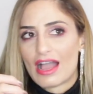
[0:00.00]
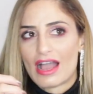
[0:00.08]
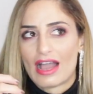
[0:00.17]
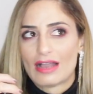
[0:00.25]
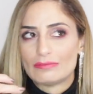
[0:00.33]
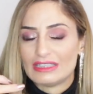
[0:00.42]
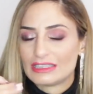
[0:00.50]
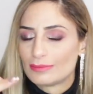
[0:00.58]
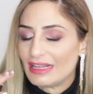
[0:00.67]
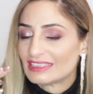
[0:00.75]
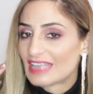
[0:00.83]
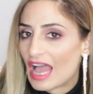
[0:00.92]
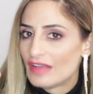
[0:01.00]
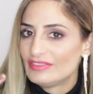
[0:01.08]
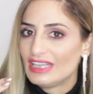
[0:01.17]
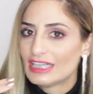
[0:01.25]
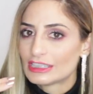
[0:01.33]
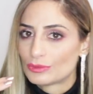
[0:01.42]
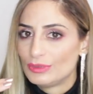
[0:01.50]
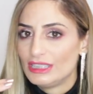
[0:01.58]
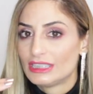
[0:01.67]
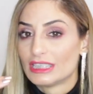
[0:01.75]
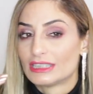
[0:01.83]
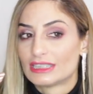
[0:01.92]
Um, it smells heavy and
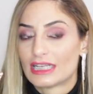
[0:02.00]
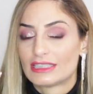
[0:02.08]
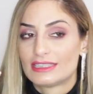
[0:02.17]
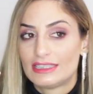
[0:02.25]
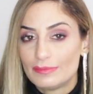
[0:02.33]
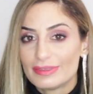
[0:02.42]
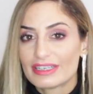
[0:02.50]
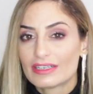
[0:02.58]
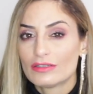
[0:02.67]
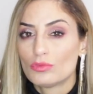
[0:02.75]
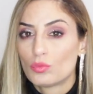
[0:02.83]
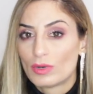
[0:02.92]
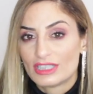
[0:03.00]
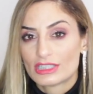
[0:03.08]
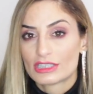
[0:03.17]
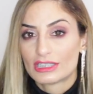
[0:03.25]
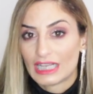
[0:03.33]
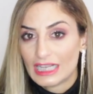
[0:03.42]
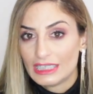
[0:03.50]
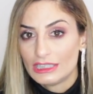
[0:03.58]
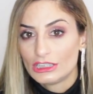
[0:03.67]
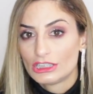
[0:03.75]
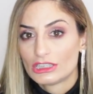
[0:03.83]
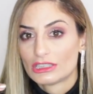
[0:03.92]
sweet. It's a typical
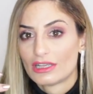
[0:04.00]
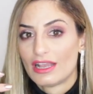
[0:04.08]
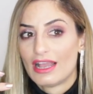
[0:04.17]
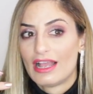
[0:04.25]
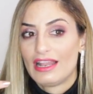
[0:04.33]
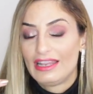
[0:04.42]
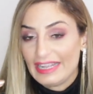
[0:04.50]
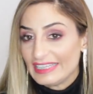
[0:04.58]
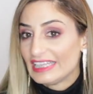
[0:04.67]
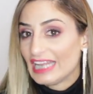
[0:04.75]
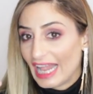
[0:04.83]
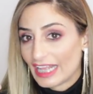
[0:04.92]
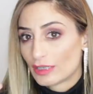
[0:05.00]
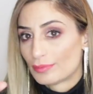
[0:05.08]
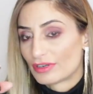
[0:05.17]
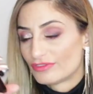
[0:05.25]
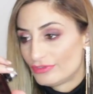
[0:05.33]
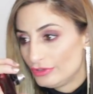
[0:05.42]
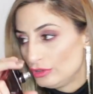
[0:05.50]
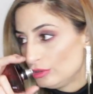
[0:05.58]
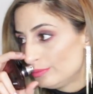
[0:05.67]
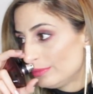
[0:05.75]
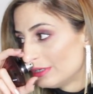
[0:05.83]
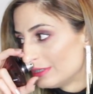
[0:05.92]
winter-ish ladylike
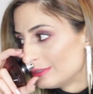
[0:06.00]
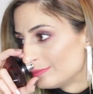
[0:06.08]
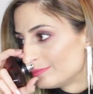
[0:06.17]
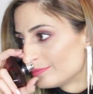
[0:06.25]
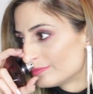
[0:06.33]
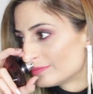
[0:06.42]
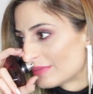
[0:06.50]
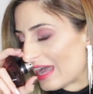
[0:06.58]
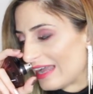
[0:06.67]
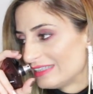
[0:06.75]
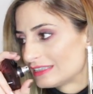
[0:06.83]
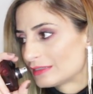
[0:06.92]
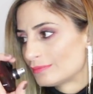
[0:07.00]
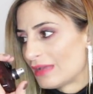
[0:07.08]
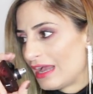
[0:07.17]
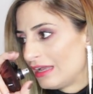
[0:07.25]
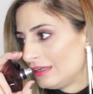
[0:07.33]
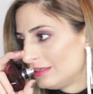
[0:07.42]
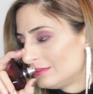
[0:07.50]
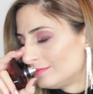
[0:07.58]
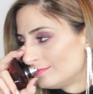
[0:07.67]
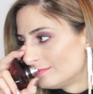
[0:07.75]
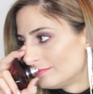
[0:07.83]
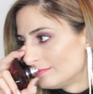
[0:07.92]
perfume. I smell.
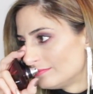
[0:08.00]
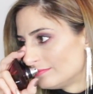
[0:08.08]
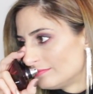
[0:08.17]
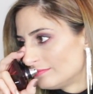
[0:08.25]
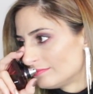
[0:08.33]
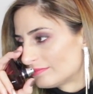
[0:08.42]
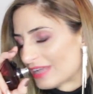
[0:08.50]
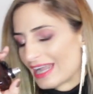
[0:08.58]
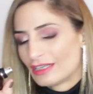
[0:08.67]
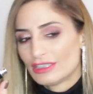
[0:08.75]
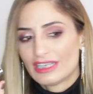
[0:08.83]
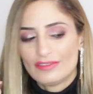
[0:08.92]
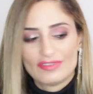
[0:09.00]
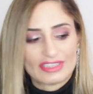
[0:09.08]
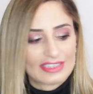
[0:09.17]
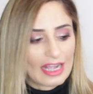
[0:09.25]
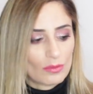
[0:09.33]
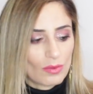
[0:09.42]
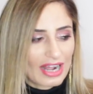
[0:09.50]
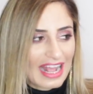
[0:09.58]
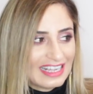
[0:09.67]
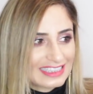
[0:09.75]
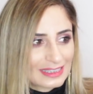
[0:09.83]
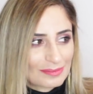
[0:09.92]
I couldn't even tell what
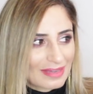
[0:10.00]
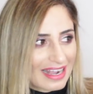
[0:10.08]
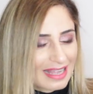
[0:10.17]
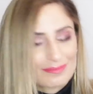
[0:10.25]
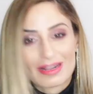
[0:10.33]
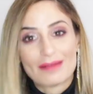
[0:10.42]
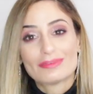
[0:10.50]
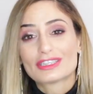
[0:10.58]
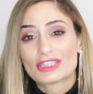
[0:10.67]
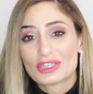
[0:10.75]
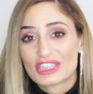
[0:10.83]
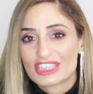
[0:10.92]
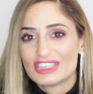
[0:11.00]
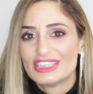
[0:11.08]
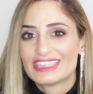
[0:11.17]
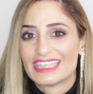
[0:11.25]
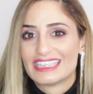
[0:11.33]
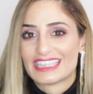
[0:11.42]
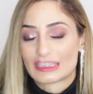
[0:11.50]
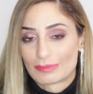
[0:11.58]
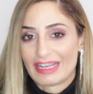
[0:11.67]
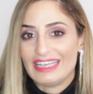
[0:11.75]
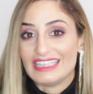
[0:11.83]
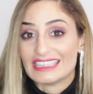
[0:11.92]
I smell. I'm, I'm not so good in
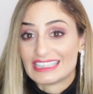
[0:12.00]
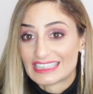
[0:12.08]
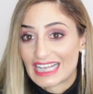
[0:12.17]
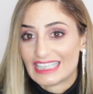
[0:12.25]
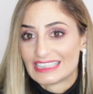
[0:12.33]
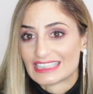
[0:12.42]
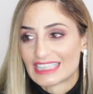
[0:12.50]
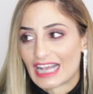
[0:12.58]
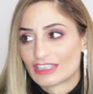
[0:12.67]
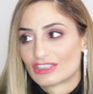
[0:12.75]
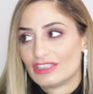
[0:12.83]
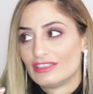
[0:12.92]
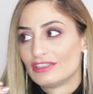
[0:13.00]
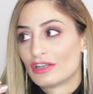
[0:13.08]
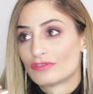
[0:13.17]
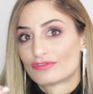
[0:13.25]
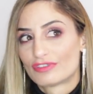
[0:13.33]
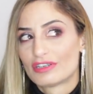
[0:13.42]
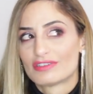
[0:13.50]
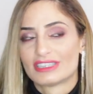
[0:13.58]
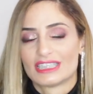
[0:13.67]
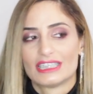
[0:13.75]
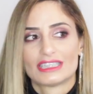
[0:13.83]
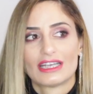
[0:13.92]
explaining scents, actually, you know,
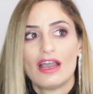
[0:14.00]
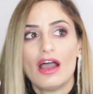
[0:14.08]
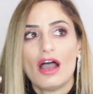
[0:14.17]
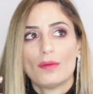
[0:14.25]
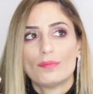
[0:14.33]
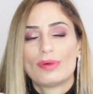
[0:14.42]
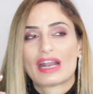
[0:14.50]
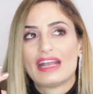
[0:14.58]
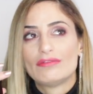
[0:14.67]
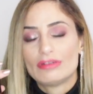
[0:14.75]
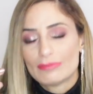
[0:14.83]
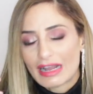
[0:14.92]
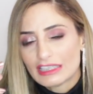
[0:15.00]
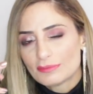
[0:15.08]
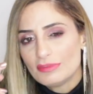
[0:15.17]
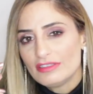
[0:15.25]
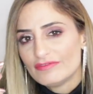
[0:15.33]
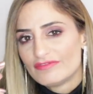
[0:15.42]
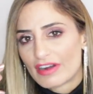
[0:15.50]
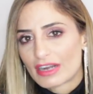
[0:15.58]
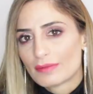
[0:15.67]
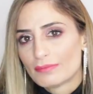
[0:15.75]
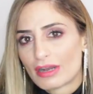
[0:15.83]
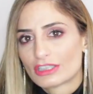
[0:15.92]
fragrances. But it reminds me
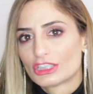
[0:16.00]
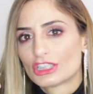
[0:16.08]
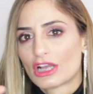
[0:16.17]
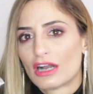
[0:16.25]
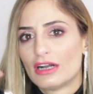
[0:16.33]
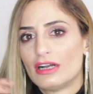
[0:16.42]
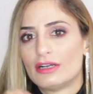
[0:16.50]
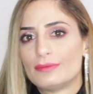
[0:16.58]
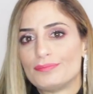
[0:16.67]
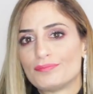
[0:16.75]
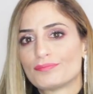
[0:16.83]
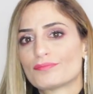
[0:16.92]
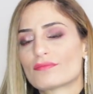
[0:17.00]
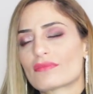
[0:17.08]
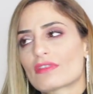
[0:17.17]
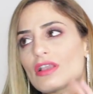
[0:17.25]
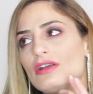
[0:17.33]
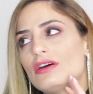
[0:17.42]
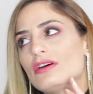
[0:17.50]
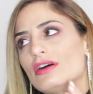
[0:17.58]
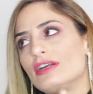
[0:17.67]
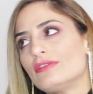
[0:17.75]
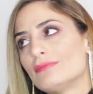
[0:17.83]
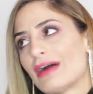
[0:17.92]
very much, um,
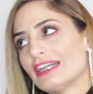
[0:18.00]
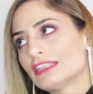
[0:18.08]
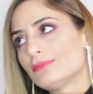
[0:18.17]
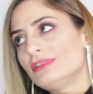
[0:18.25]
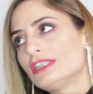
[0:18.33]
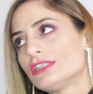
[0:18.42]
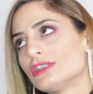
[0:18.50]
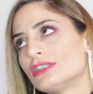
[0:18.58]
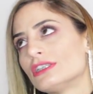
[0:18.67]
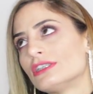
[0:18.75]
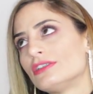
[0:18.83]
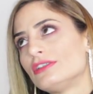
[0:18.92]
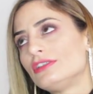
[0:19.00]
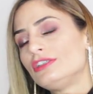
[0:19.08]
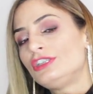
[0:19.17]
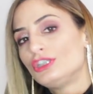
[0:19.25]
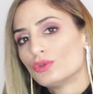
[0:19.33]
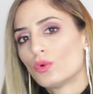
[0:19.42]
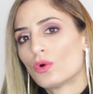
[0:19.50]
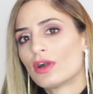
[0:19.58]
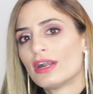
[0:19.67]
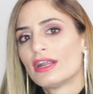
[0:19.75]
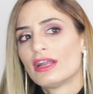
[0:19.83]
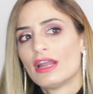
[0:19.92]
it reminds me to the
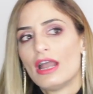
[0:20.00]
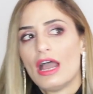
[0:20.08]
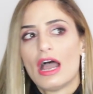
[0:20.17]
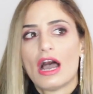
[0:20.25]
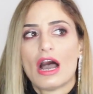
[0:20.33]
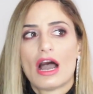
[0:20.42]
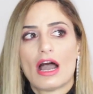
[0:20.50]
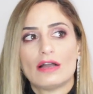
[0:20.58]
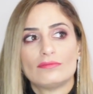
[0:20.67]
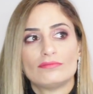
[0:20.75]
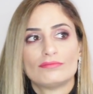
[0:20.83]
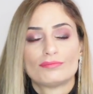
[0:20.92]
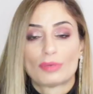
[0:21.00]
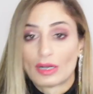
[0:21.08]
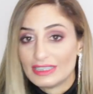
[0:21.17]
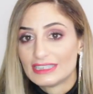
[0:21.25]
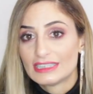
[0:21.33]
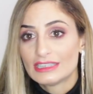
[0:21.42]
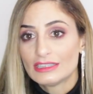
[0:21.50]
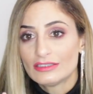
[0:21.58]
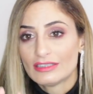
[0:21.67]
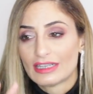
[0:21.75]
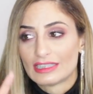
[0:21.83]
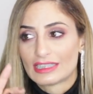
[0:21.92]
Dior um,
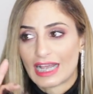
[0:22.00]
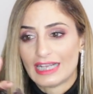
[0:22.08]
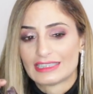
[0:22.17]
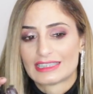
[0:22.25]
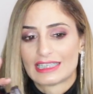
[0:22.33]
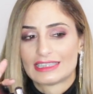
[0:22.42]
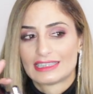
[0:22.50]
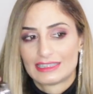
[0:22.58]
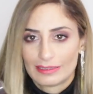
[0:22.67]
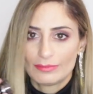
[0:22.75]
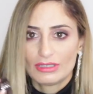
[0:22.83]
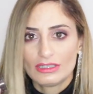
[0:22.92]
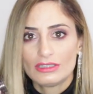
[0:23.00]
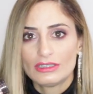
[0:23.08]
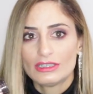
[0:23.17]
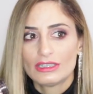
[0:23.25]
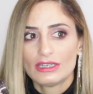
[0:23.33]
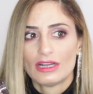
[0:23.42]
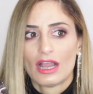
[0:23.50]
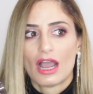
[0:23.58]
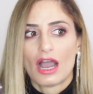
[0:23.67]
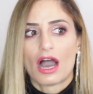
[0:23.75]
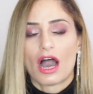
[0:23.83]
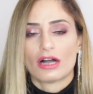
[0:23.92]
Poison. It has a similar
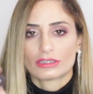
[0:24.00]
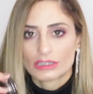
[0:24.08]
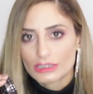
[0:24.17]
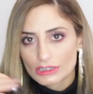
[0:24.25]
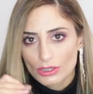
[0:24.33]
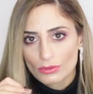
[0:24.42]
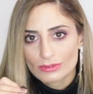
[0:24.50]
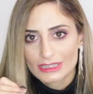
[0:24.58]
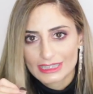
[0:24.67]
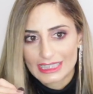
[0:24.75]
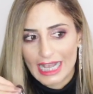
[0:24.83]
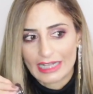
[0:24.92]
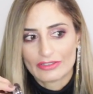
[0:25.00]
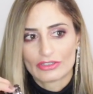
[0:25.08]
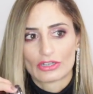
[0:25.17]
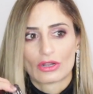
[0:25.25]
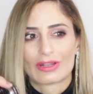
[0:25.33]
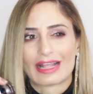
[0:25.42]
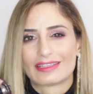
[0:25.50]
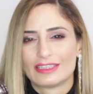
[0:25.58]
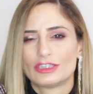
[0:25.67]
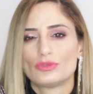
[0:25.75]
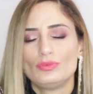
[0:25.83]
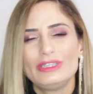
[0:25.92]
undertone scent, you know, like
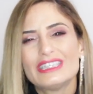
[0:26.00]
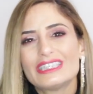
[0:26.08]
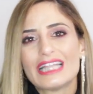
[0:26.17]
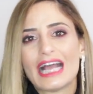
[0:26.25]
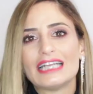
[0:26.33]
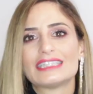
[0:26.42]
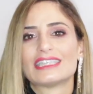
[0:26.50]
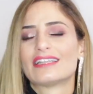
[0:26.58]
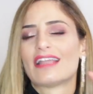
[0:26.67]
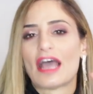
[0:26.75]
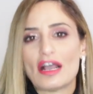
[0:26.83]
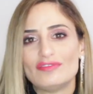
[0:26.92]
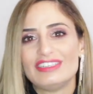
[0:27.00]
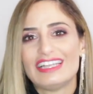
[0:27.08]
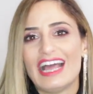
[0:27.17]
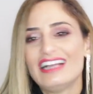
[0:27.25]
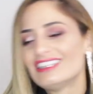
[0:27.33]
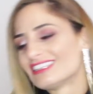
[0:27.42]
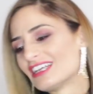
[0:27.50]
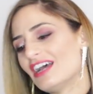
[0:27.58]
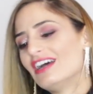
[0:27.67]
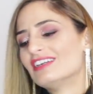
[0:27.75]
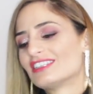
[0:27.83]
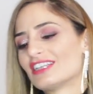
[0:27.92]
the sweetness and heaviness.
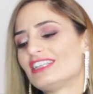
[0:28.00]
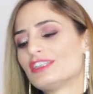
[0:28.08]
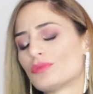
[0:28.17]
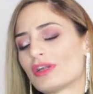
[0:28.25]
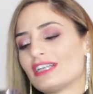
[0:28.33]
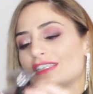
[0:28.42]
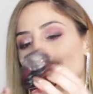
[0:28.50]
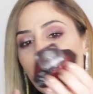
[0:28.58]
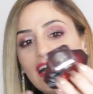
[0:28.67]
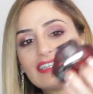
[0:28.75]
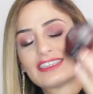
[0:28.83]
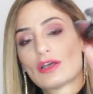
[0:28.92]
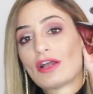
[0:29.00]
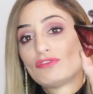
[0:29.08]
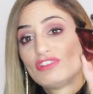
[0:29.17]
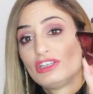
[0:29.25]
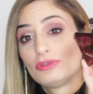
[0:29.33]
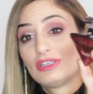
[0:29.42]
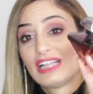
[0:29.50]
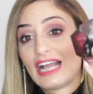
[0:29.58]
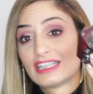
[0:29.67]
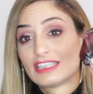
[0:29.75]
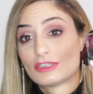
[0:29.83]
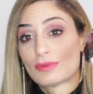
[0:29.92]
So this is what it smells, so I really, really
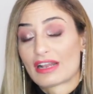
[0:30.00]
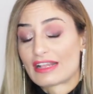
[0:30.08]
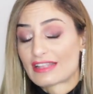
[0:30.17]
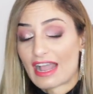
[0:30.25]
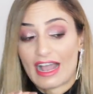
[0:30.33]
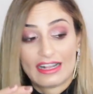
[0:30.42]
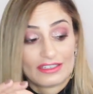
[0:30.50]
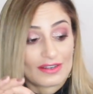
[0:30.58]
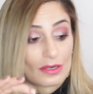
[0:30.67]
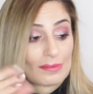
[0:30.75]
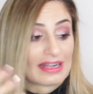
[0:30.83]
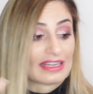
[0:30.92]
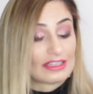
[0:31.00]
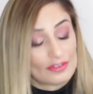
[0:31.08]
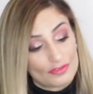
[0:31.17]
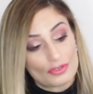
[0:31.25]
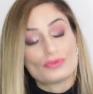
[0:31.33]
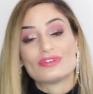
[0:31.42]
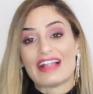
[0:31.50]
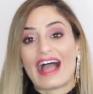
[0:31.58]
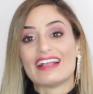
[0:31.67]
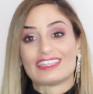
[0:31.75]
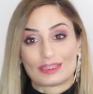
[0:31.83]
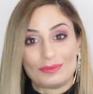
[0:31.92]
like this one, and I highly recommend it if you
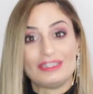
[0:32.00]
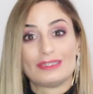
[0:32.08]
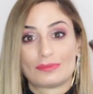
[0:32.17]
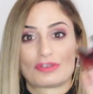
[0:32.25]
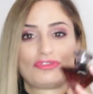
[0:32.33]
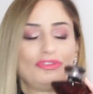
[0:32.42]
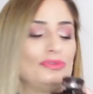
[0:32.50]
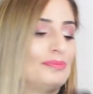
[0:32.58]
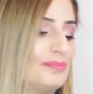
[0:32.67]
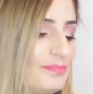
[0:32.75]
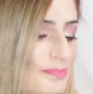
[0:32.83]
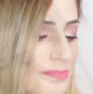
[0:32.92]
like sweet perfume.